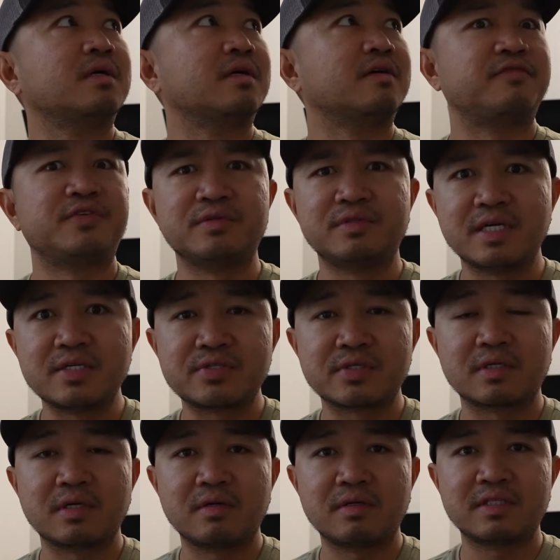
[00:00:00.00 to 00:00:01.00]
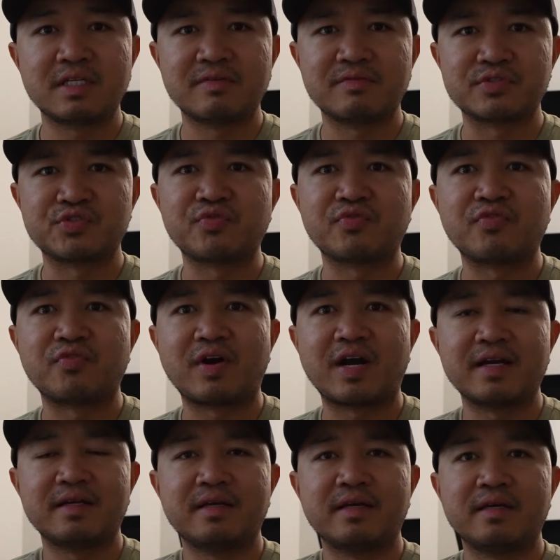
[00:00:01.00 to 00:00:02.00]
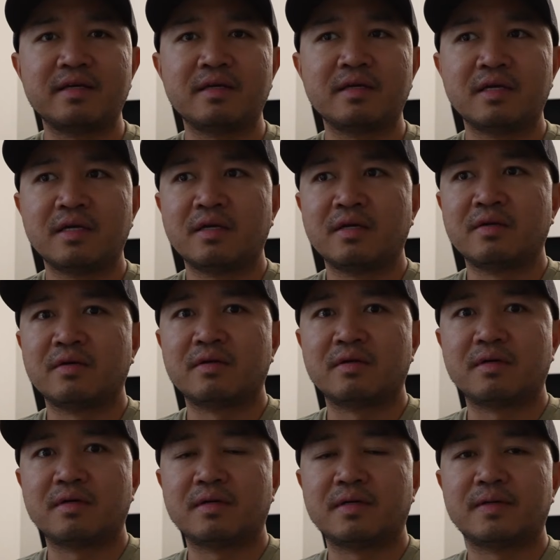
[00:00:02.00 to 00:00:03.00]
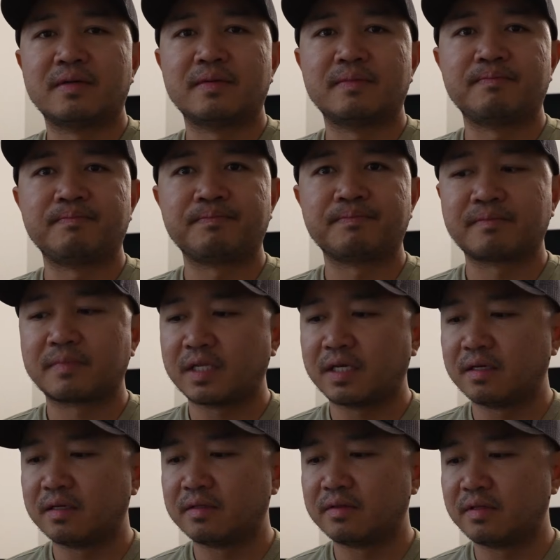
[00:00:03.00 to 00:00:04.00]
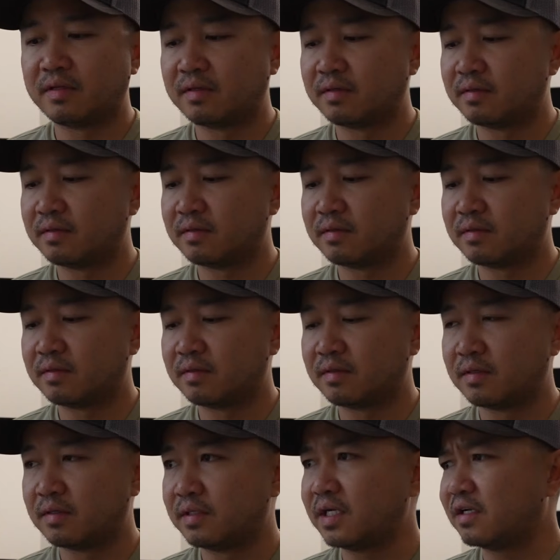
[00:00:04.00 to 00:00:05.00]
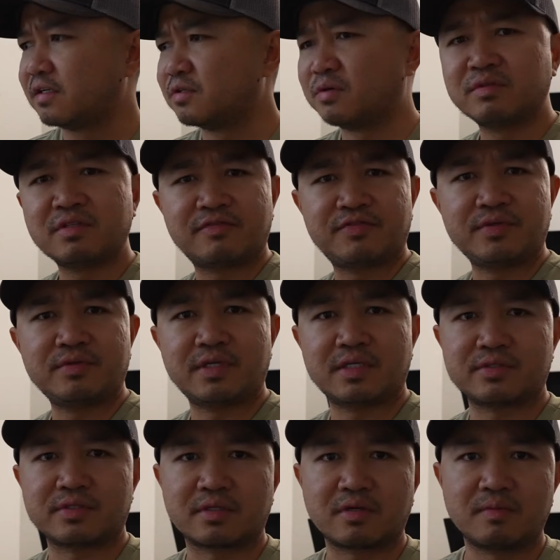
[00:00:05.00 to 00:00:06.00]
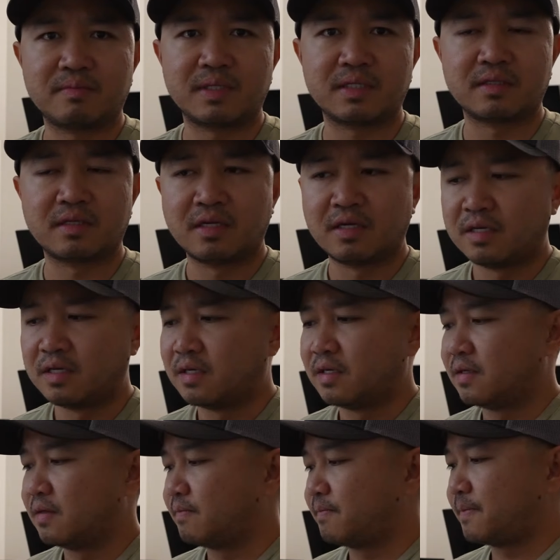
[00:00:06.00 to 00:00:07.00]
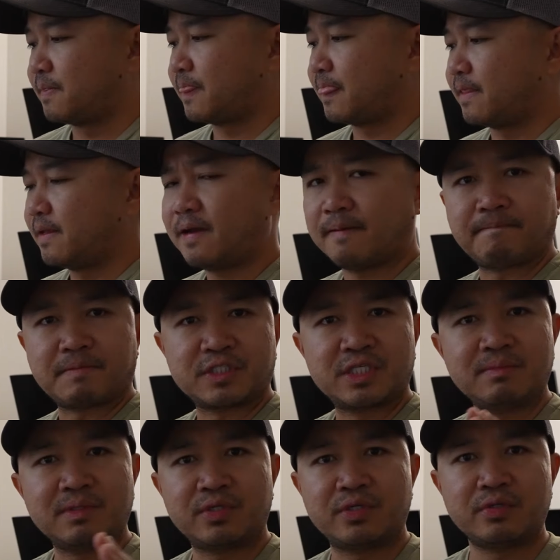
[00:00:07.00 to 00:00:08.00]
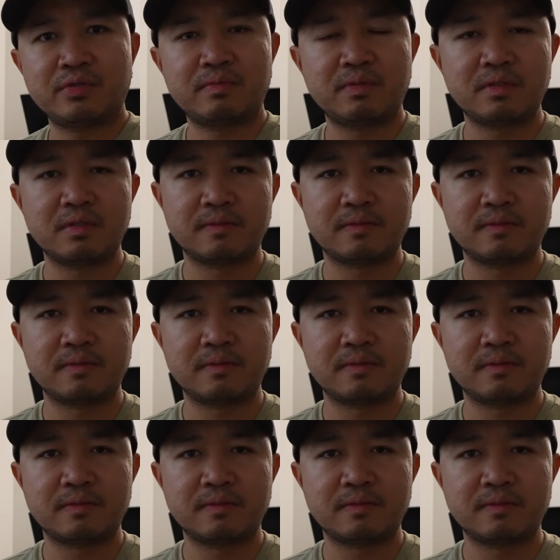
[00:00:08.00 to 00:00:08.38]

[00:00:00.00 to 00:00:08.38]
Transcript: a few days ago. I think it was Friday, and yeah, only a few days ago. But yeah, Simucube,